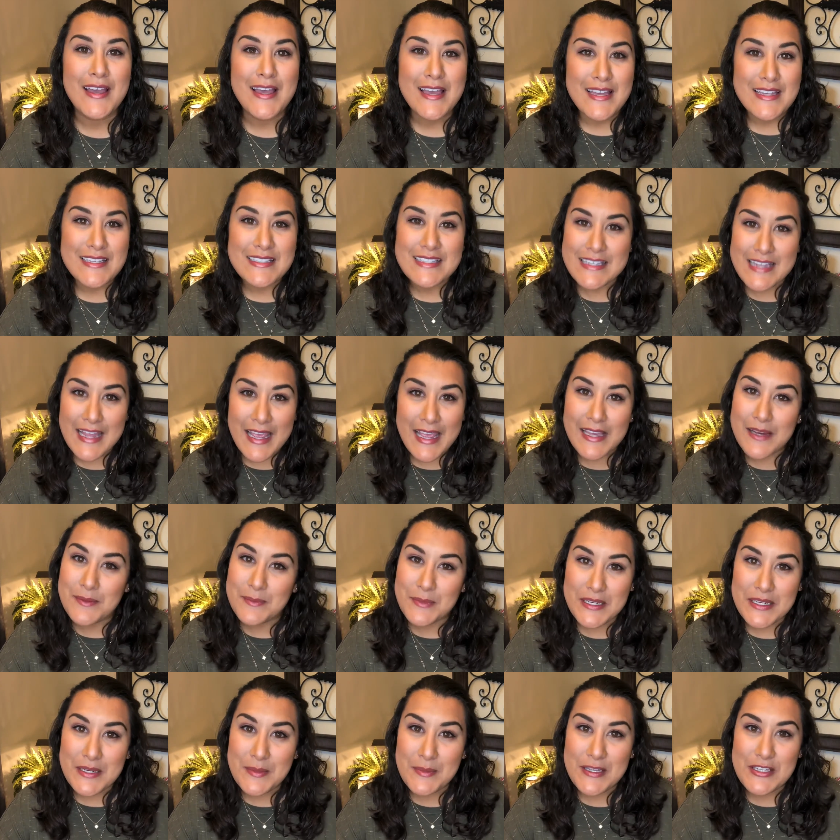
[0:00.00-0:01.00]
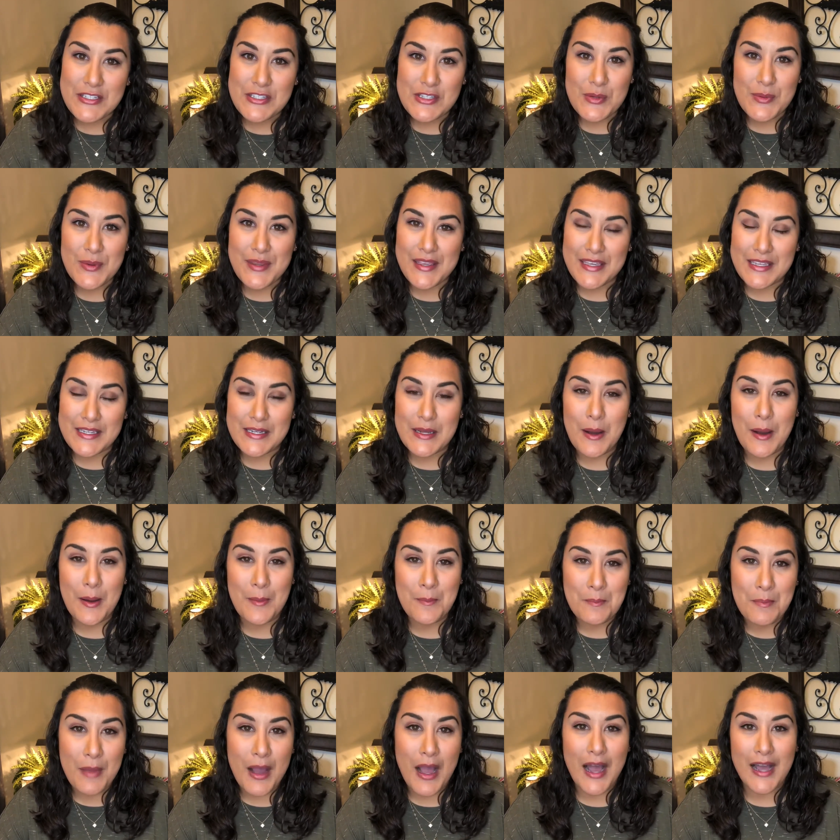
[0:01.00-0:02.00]
Today I'm going to be doing an
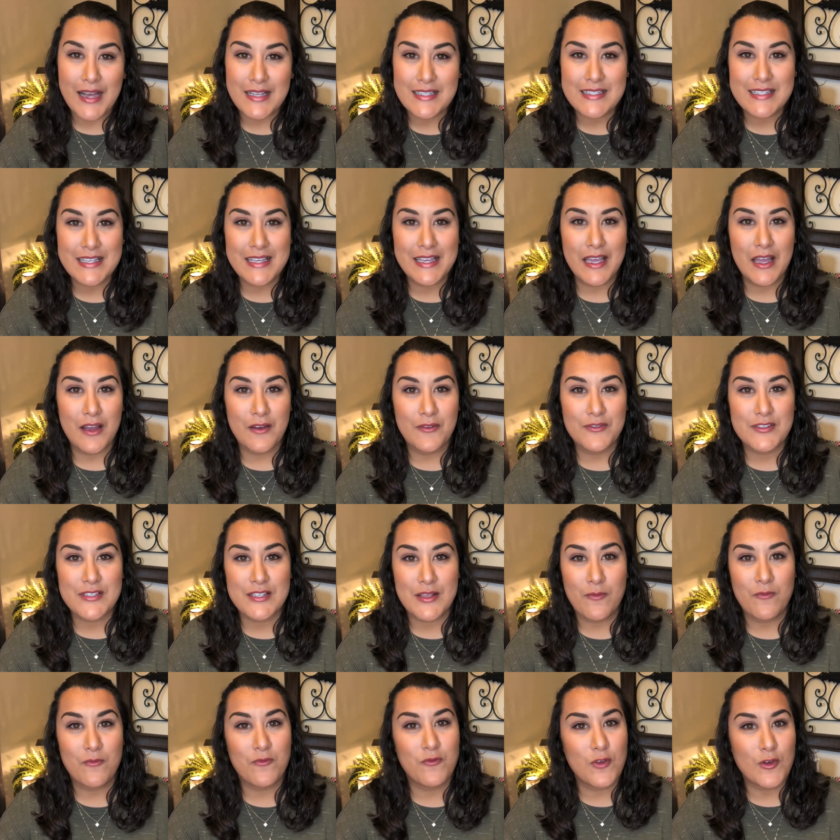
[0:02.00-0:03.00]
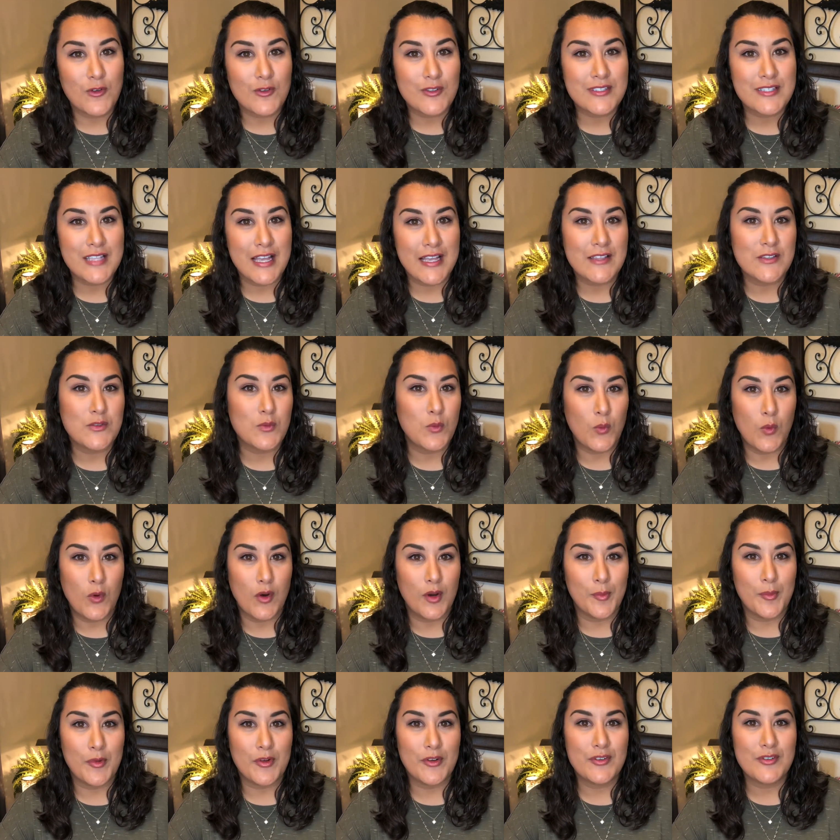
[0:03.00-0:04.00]
unboxing of some full-size
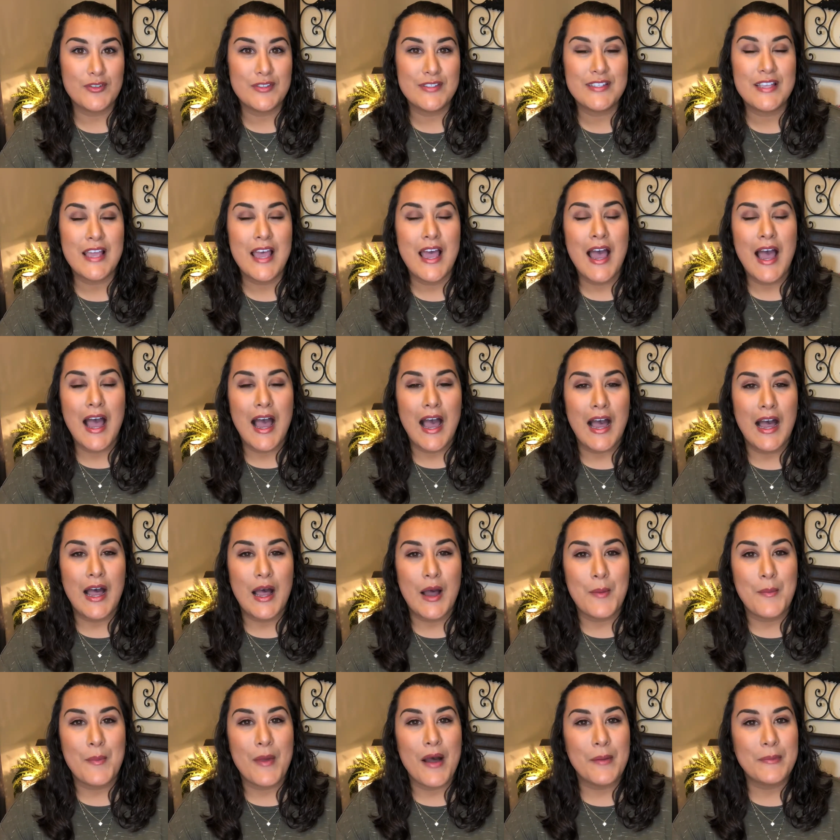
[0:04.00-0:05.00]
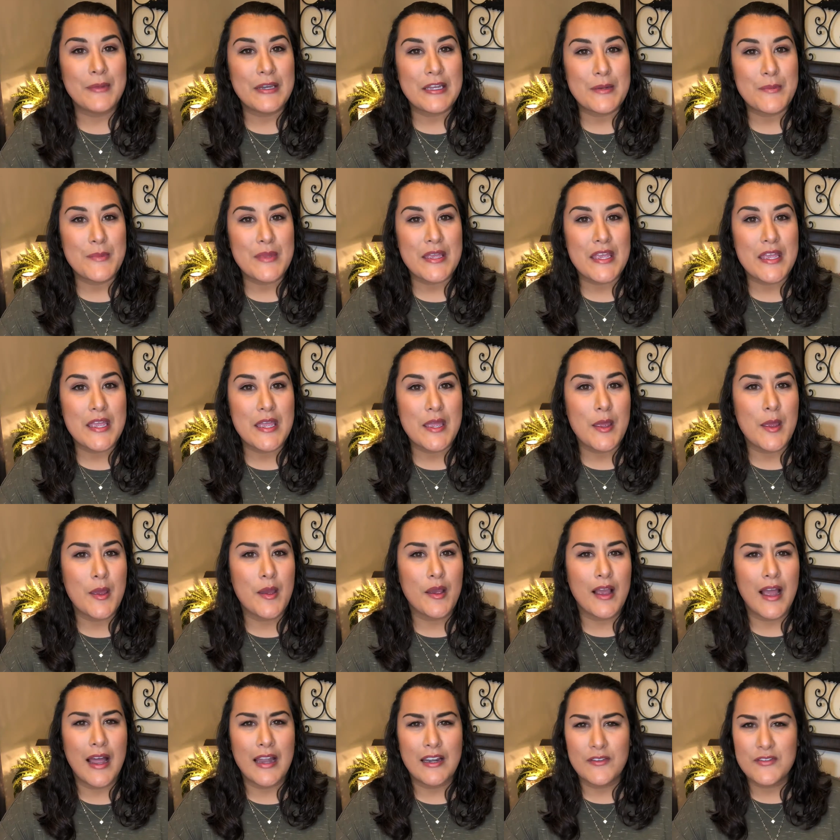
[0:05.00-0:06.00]
warmers. I'm going to be
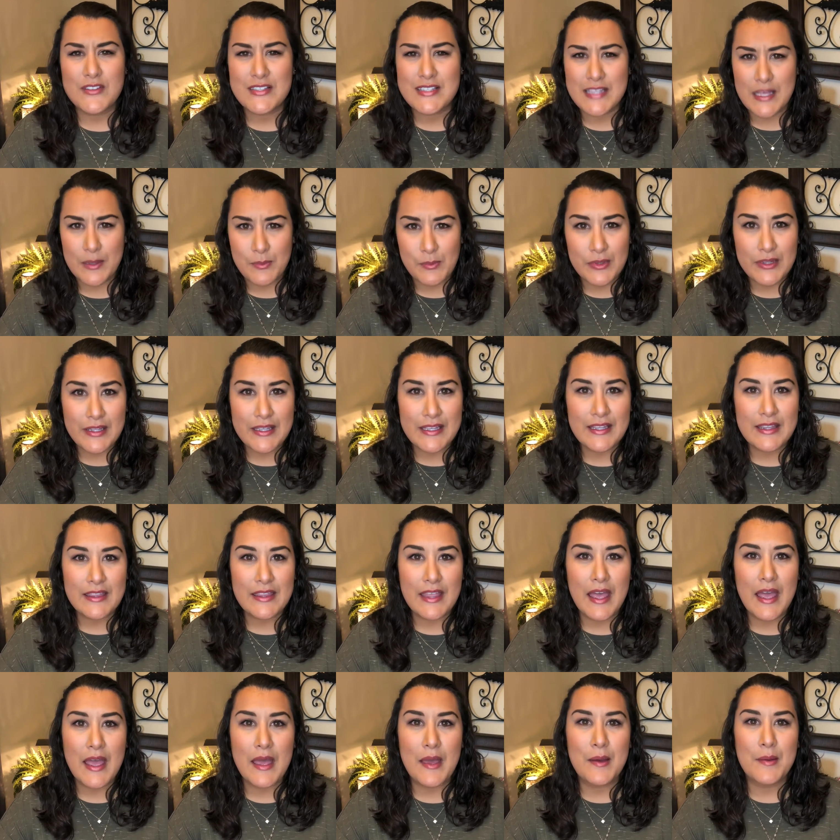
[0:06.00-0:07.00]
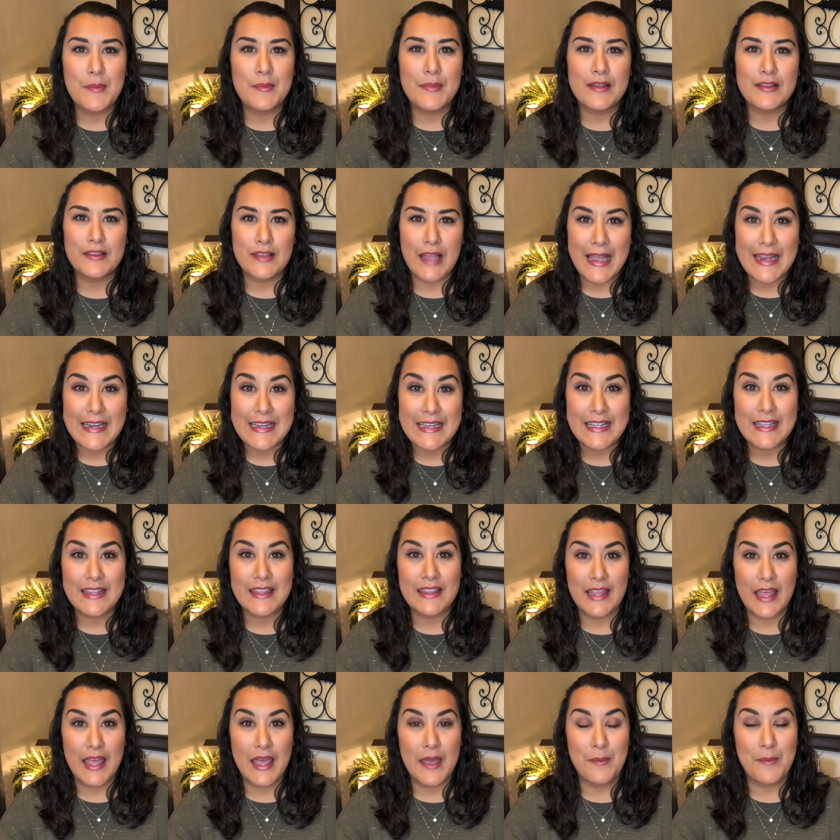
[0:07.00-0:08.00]
kind of assembling them, lighting
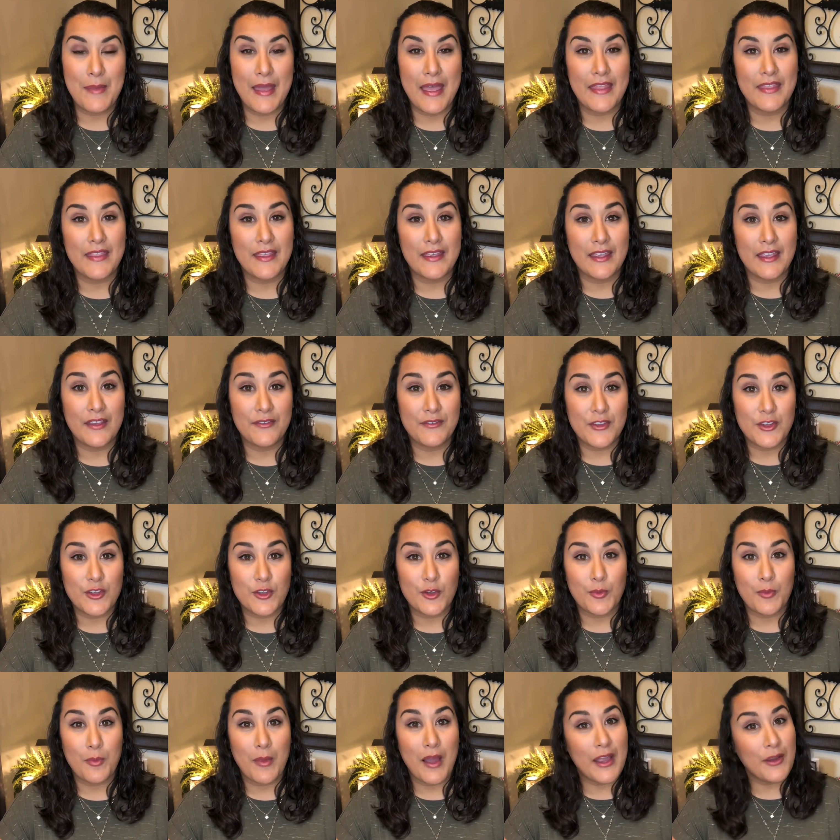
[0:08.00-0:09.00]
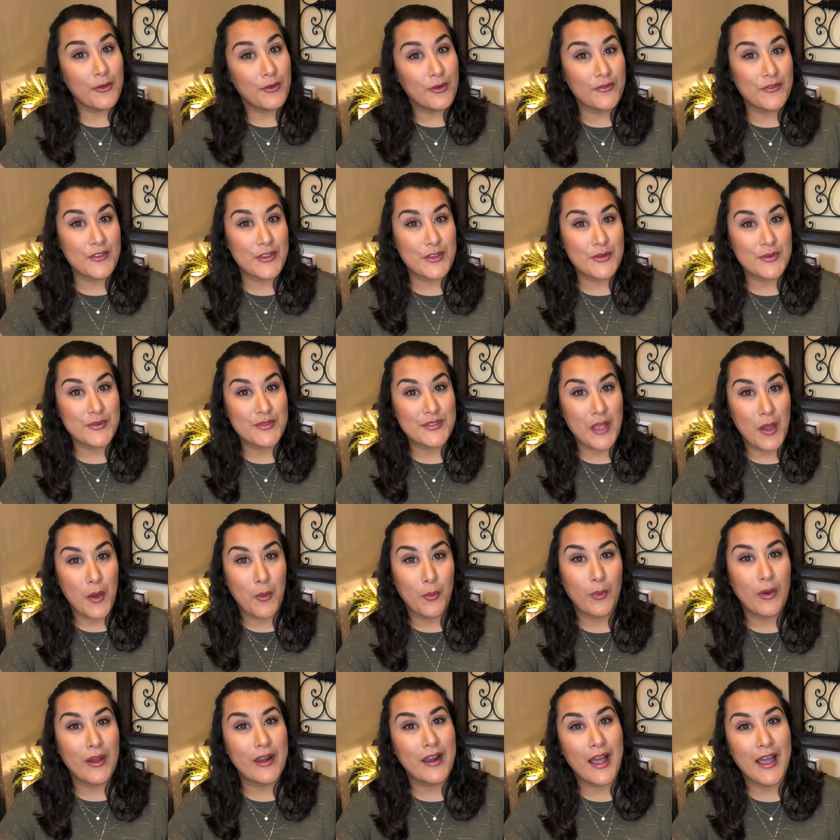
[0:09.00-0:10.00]
them, and then giving you my reviews on
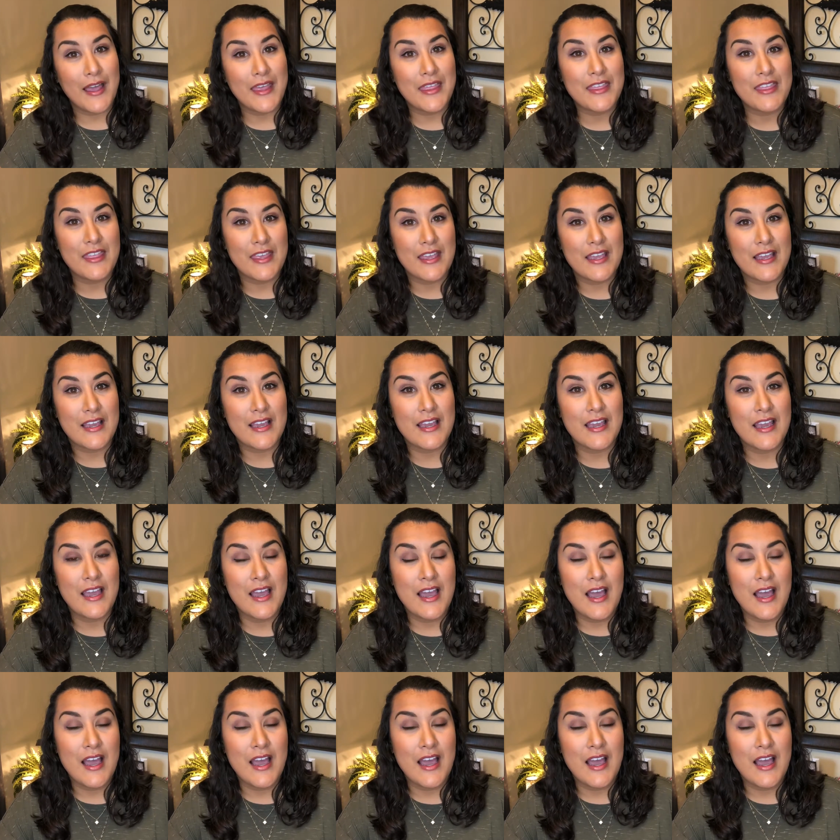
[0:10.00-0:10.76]
what I think